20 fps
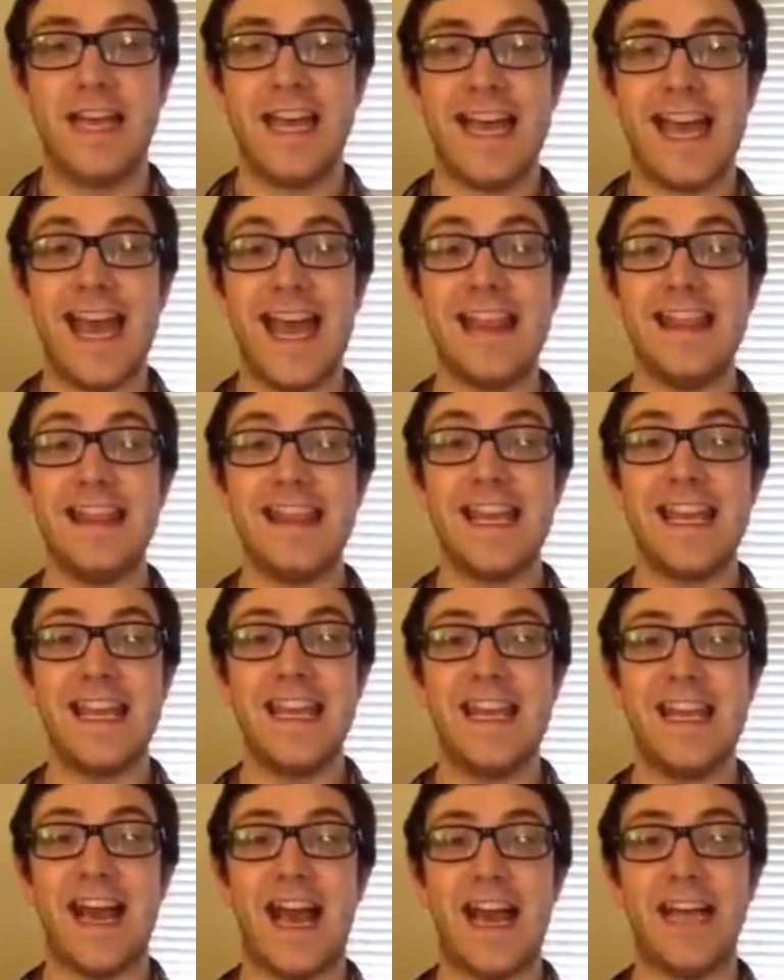And
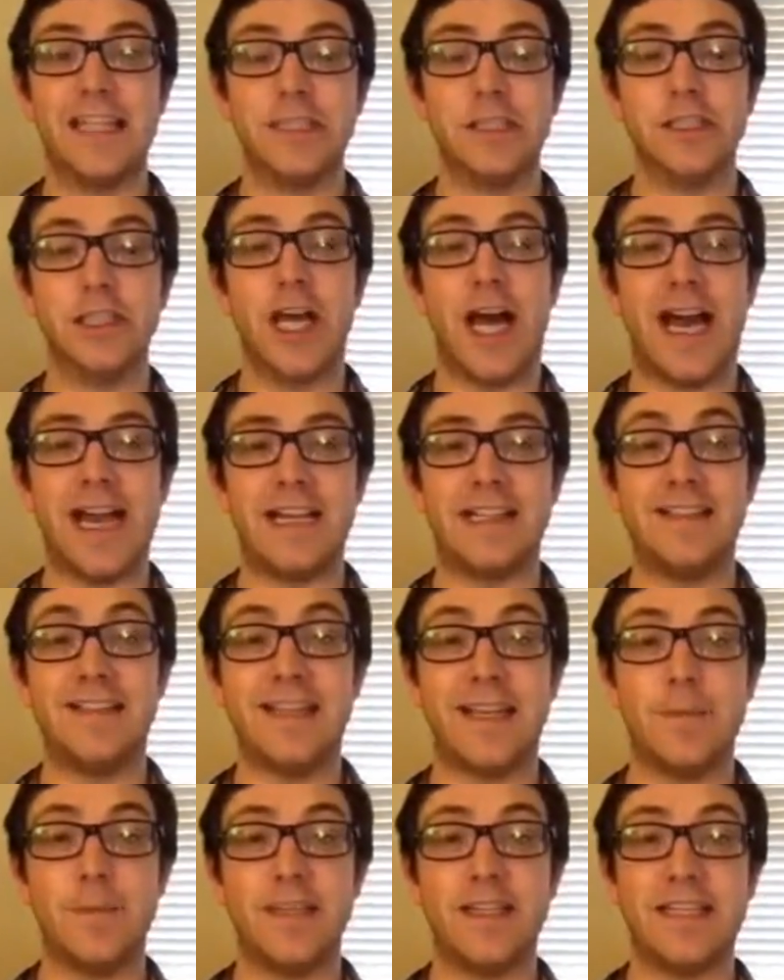then I
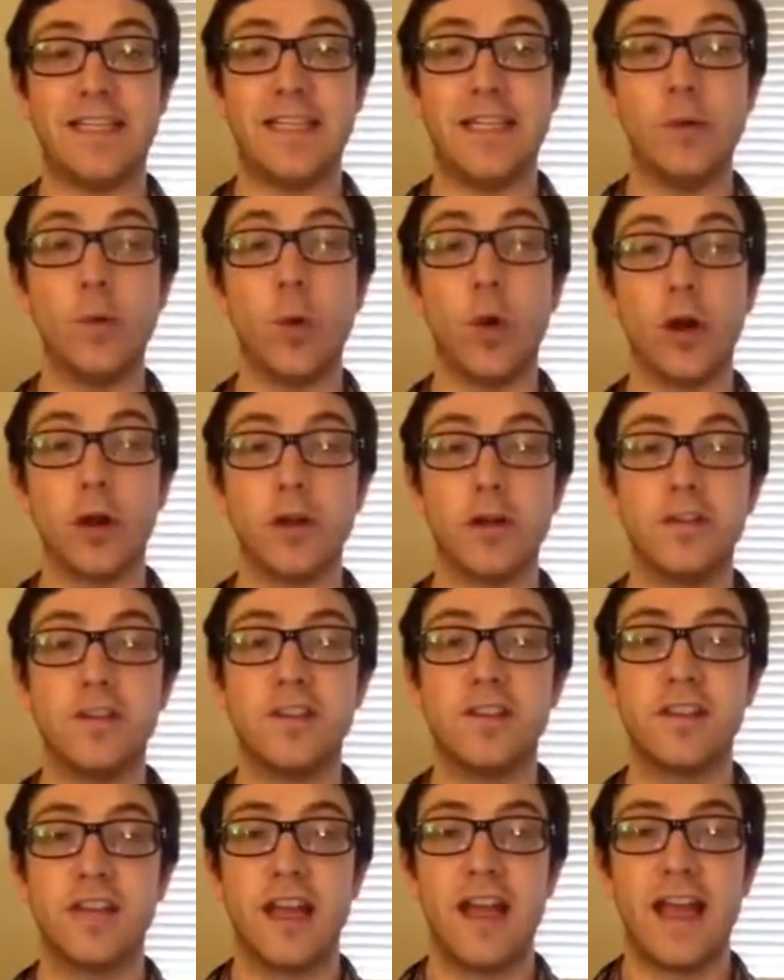examine the
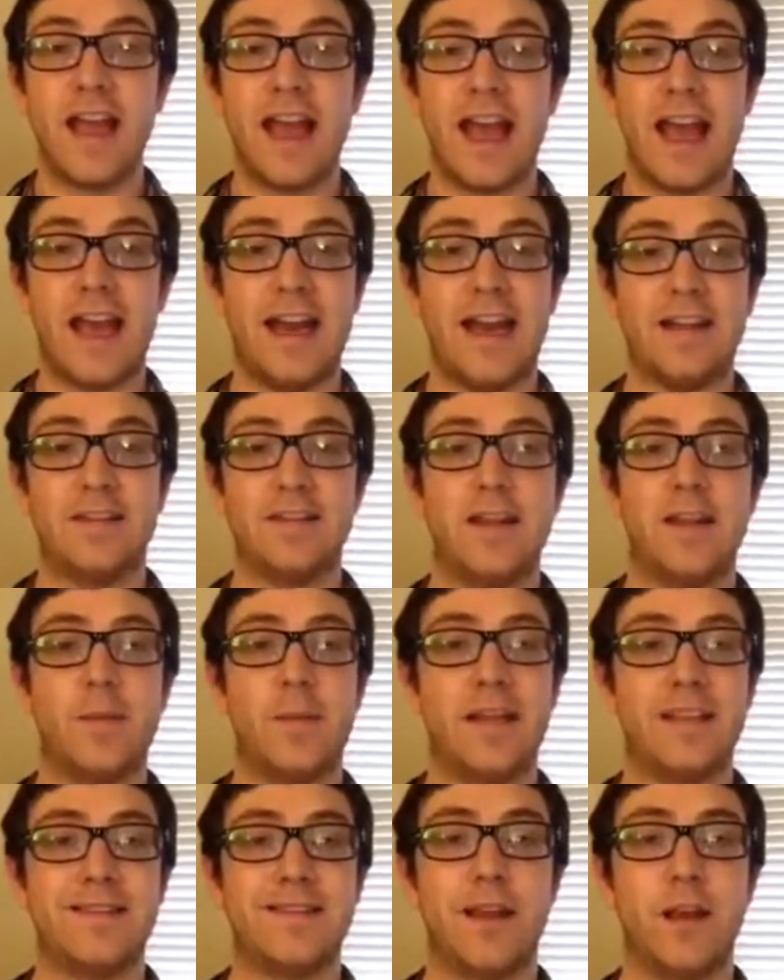keywords and I say to
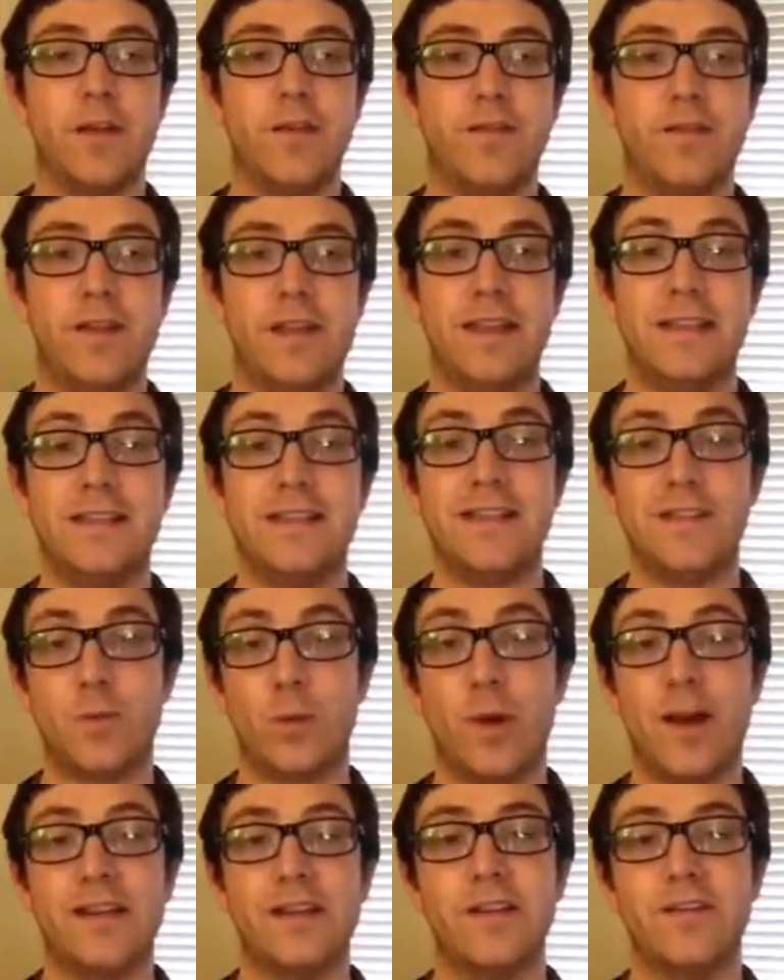myself, is this
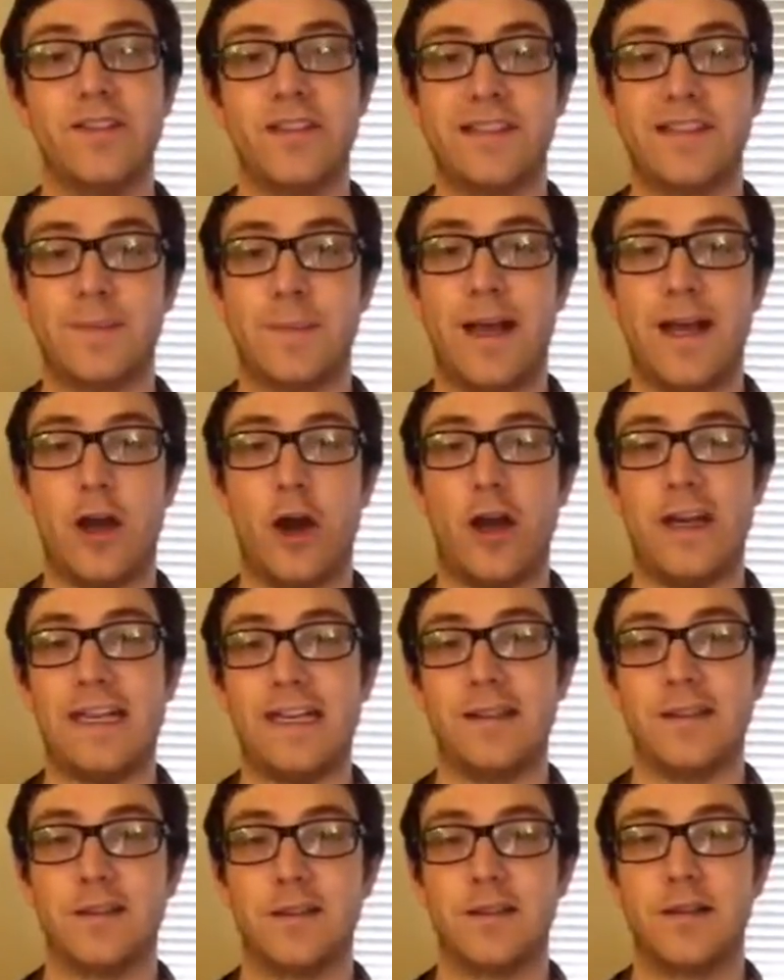relevant to my
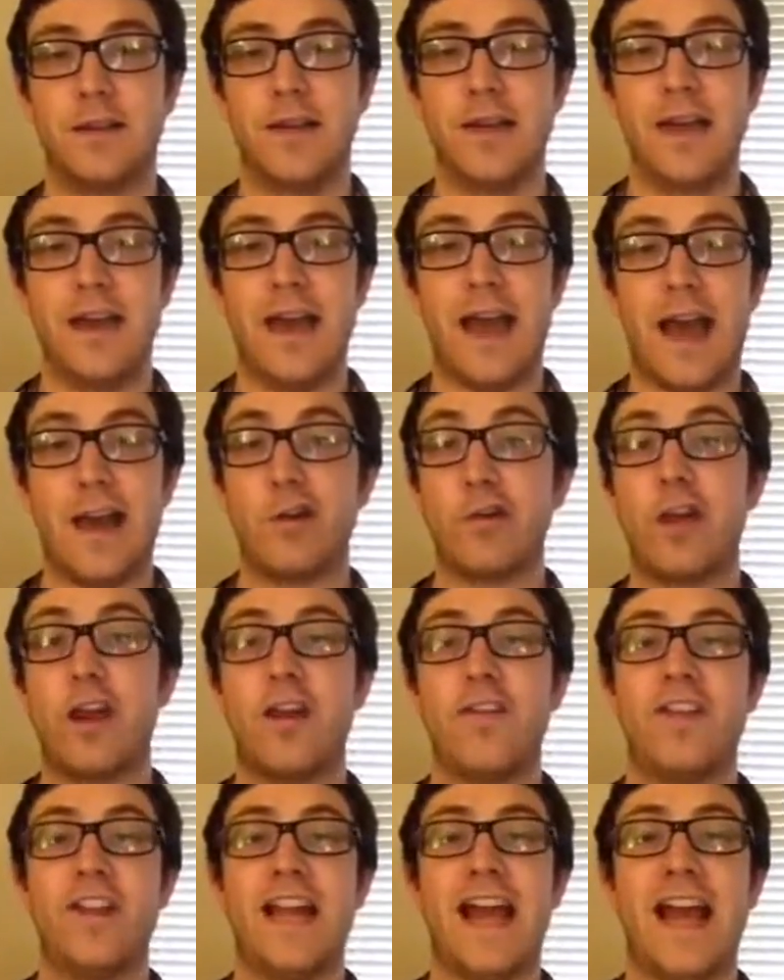audience? I don't care
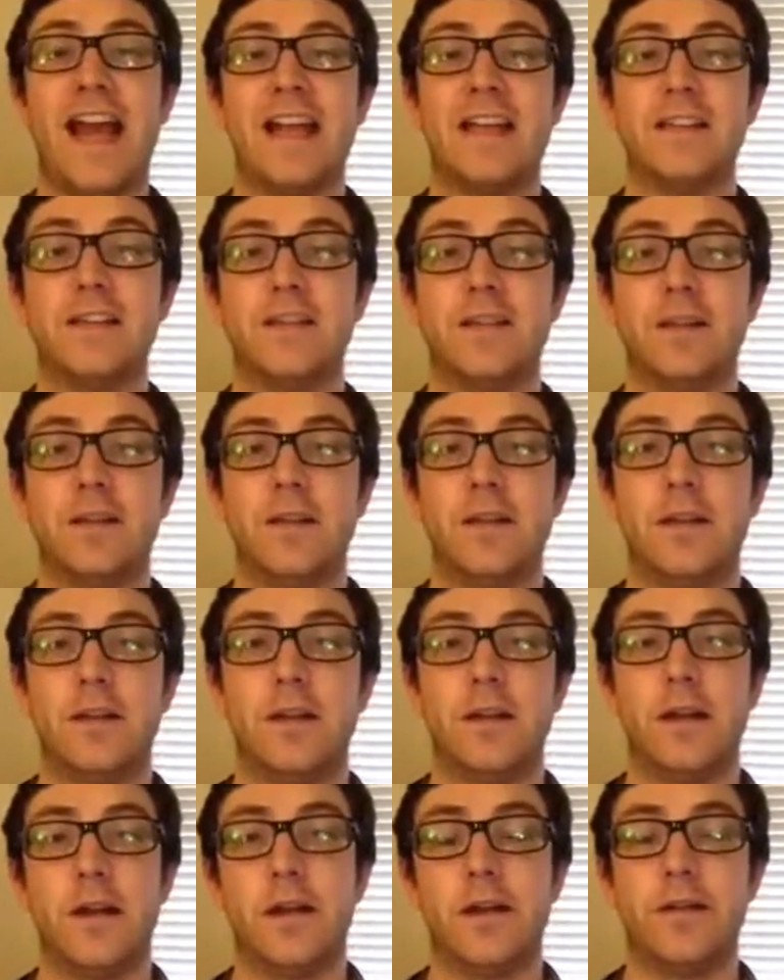if it has
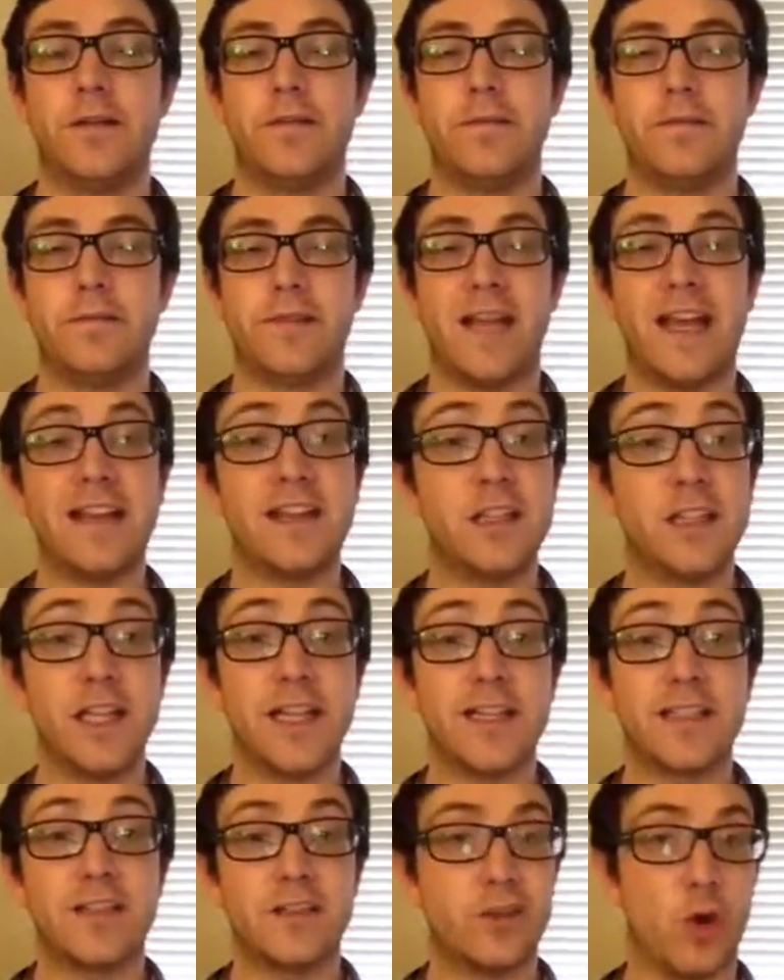10
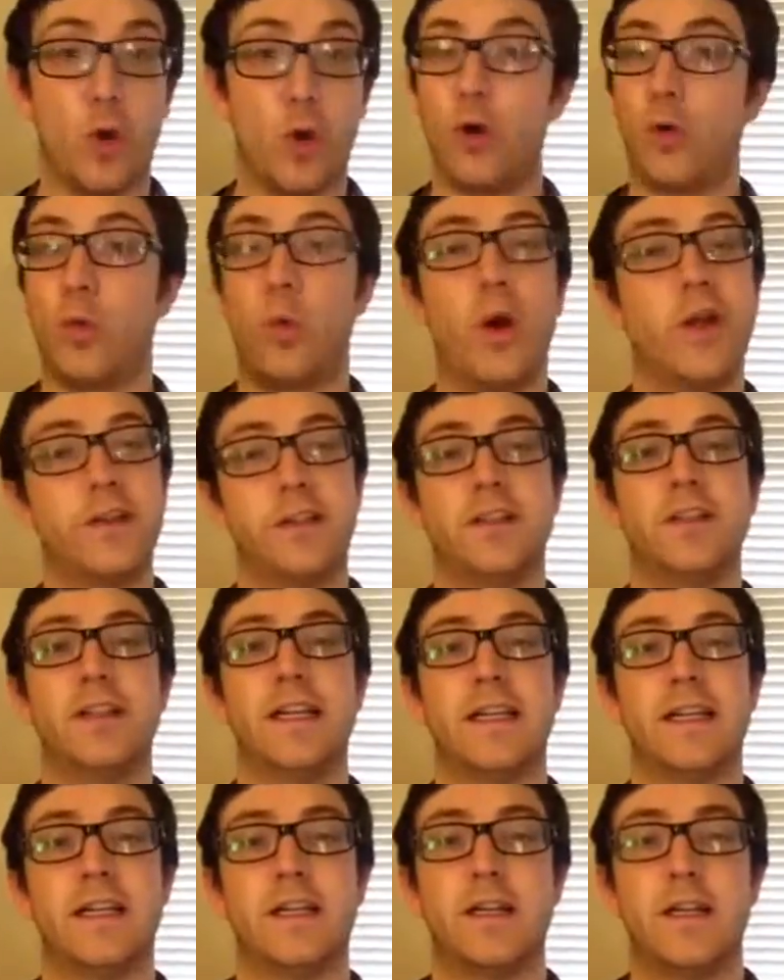clicks or one
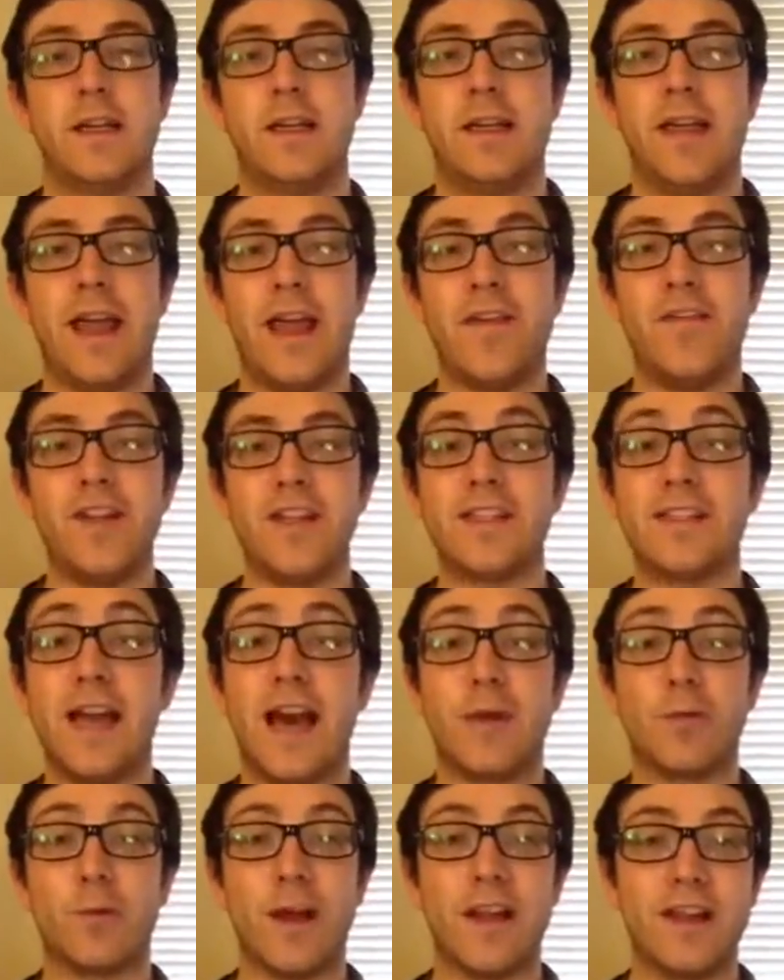click. If it's
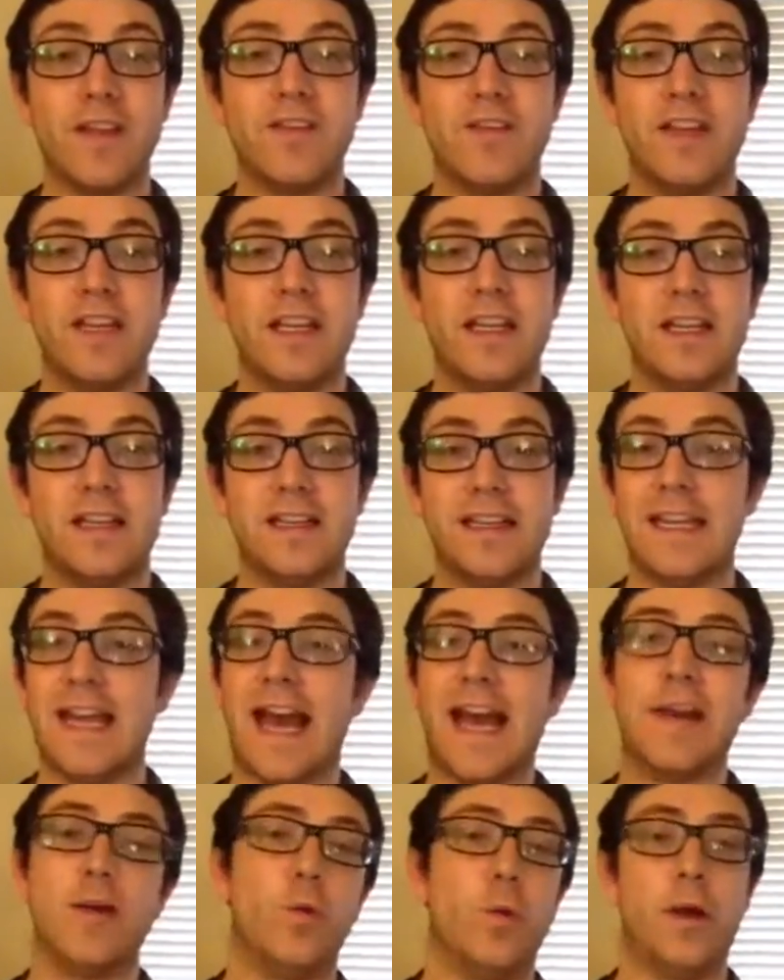not relevant, then
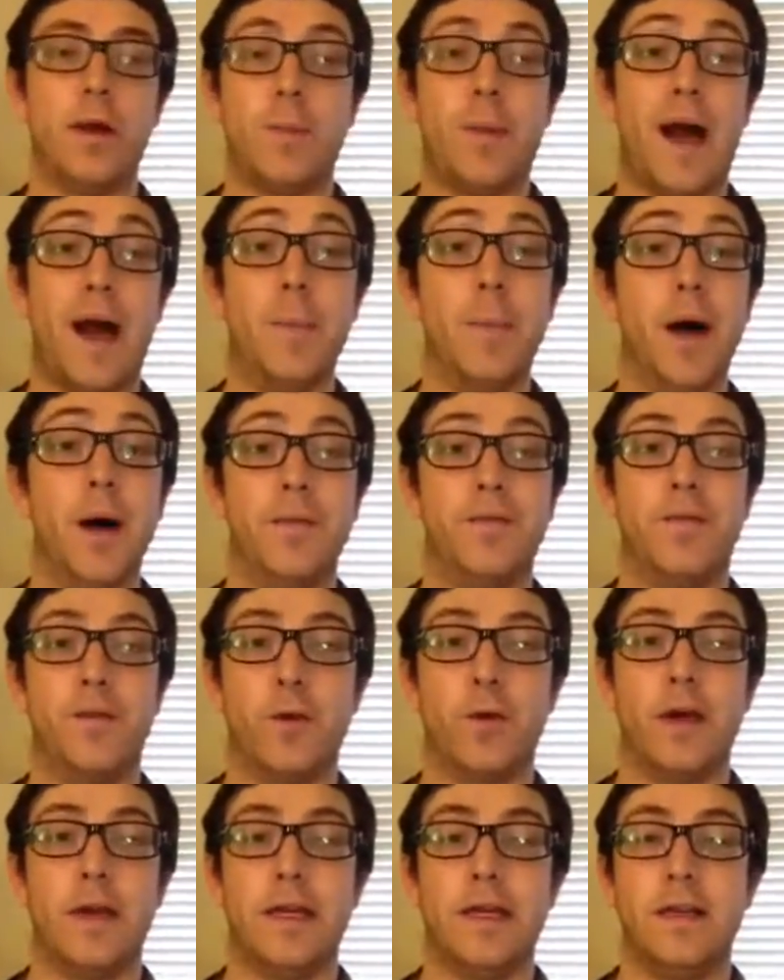I don't want to pop up
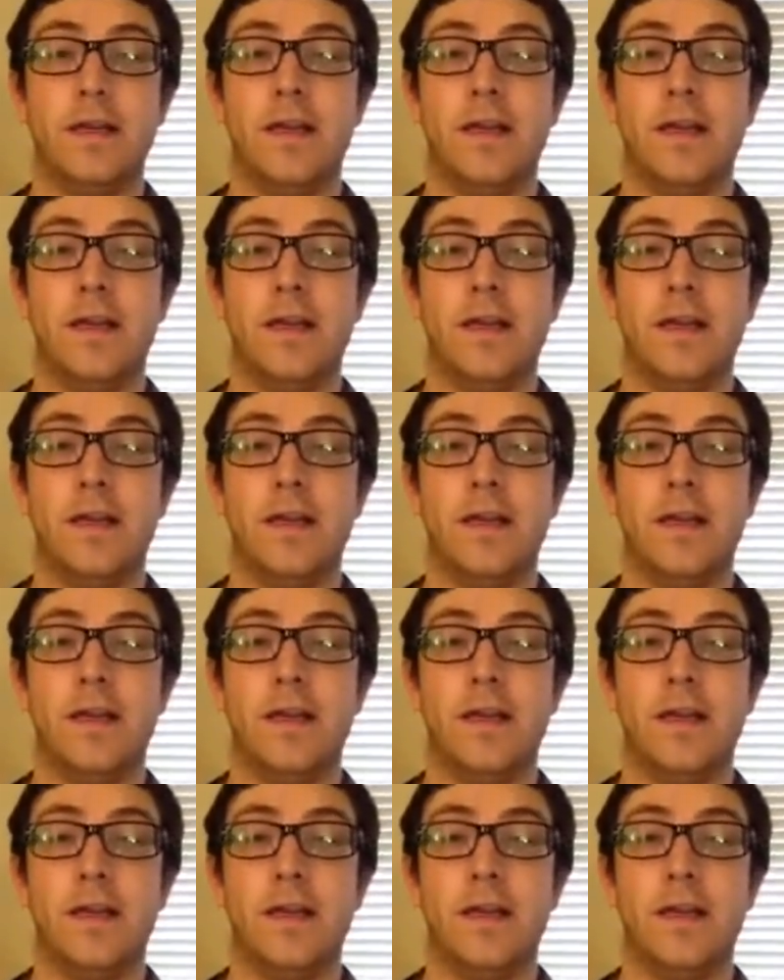for it.